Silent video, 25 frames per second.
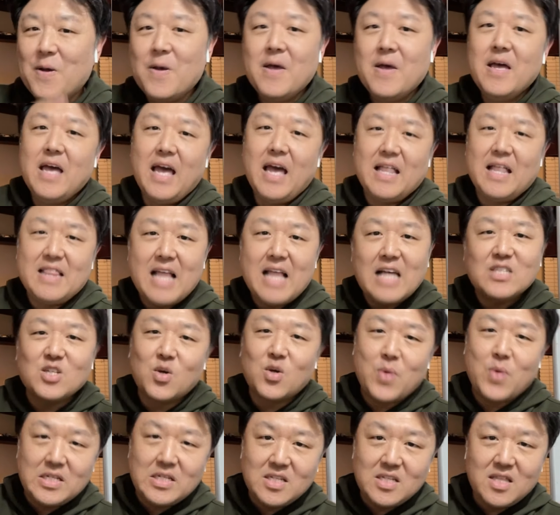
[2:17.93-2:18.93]
And that's the
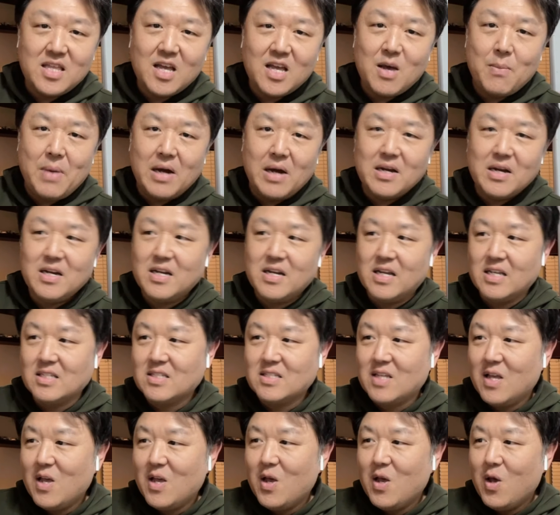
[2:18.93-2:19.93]
crazy thing about it is
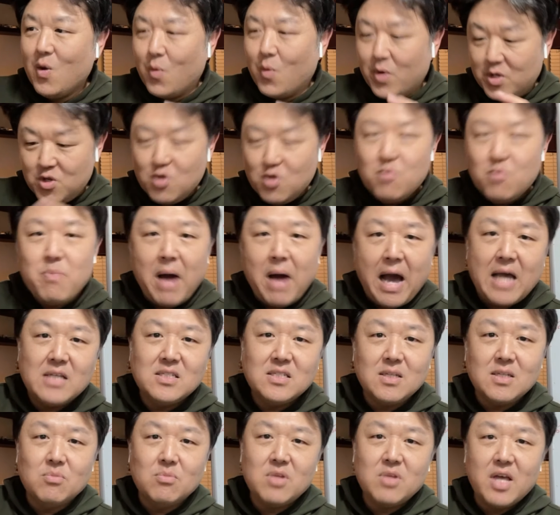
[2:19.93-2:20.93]
when you buy
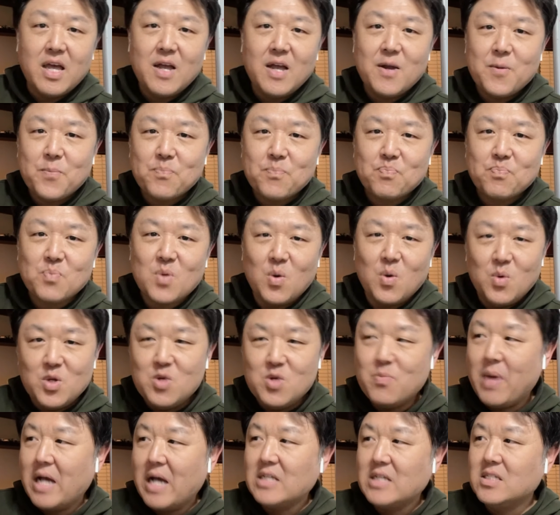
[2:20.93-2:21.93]
something, when you
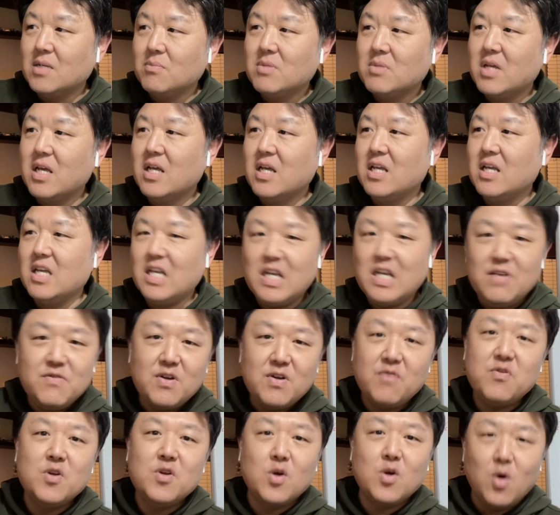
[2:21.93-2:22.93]
buy something, even
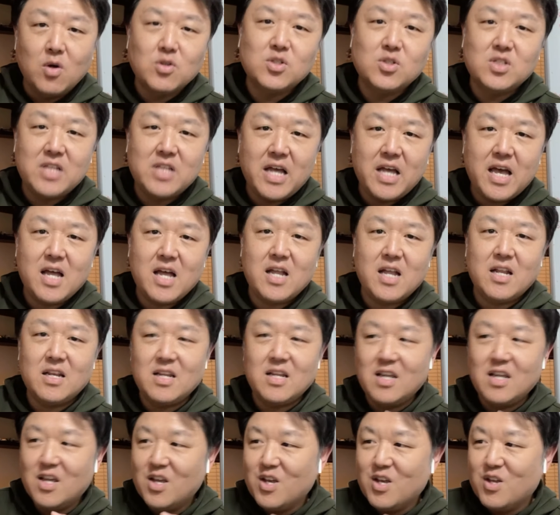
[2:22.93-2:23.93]
if you don't understand,
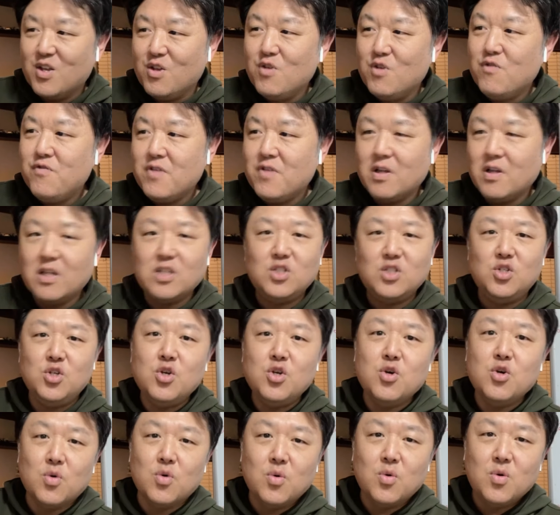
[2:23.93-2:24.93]
you feel it's
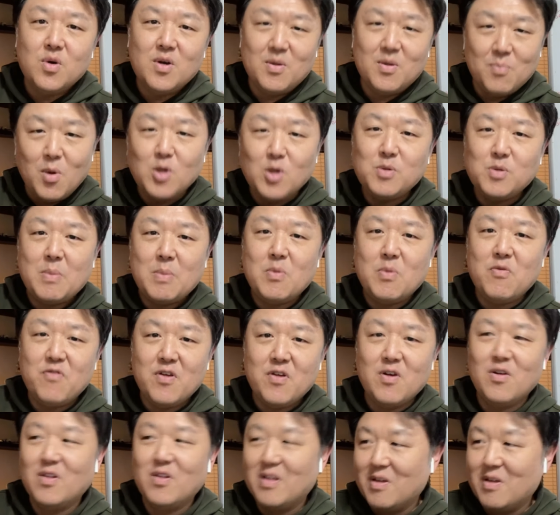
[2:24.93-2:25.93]
you. Most people
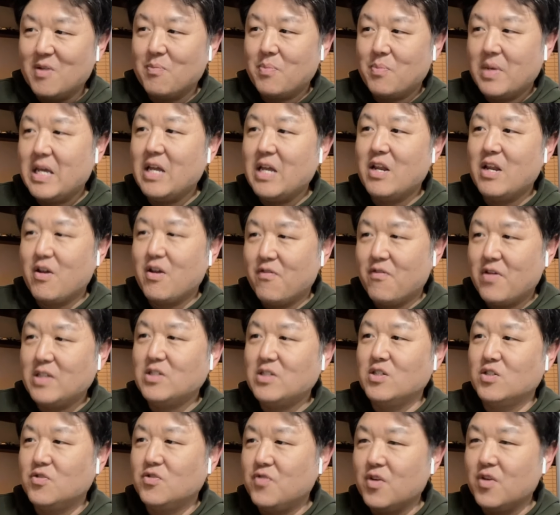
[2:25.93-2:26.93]
feel, beginning
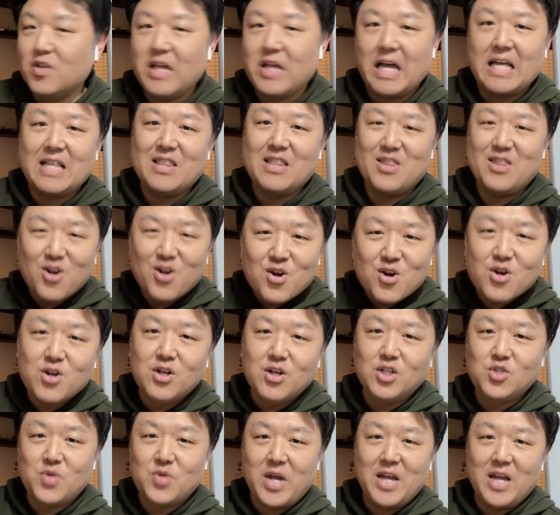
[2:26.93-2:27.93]
investors feel like they're a
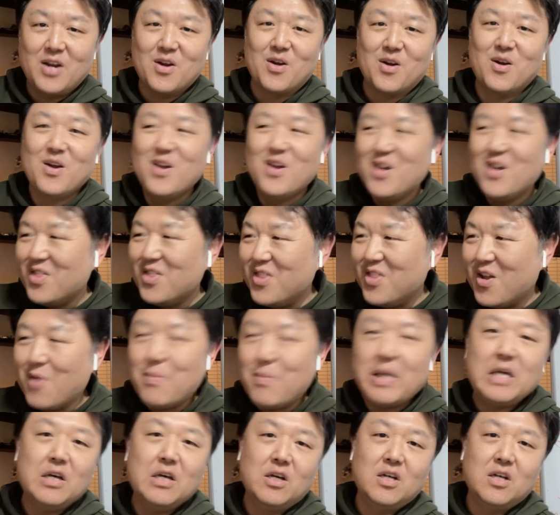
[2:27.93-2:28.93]
good trader, they're
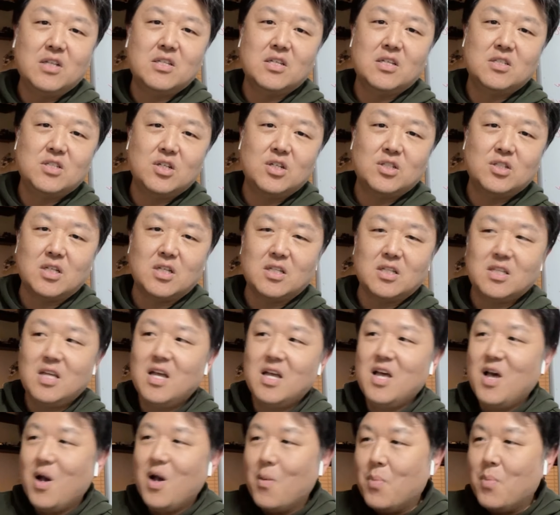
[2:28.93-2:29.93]
making good decisions,
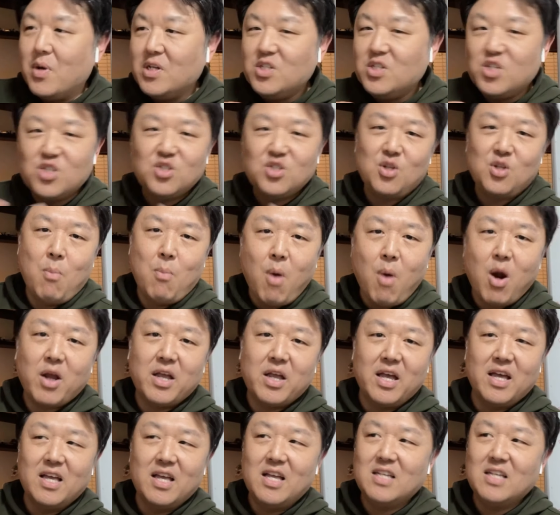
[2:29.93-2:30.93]
but it's just the
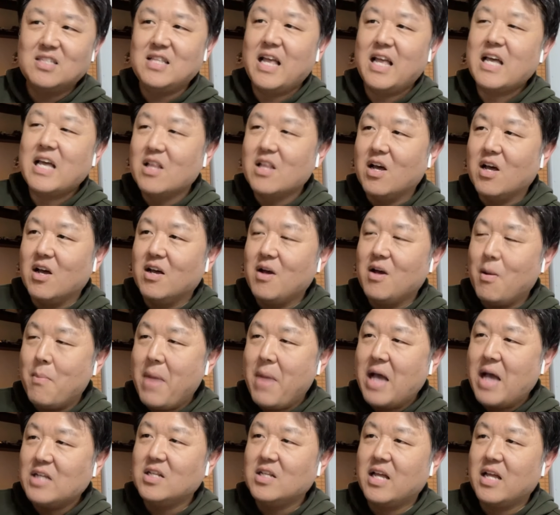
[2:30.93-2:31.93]
market. It's like
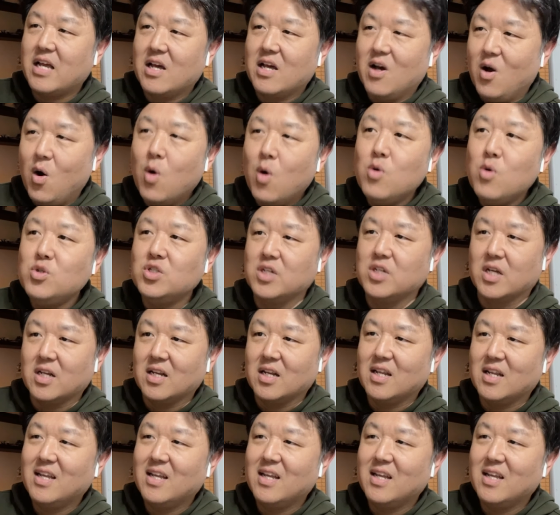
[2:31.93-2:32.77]
imagine like an ocean.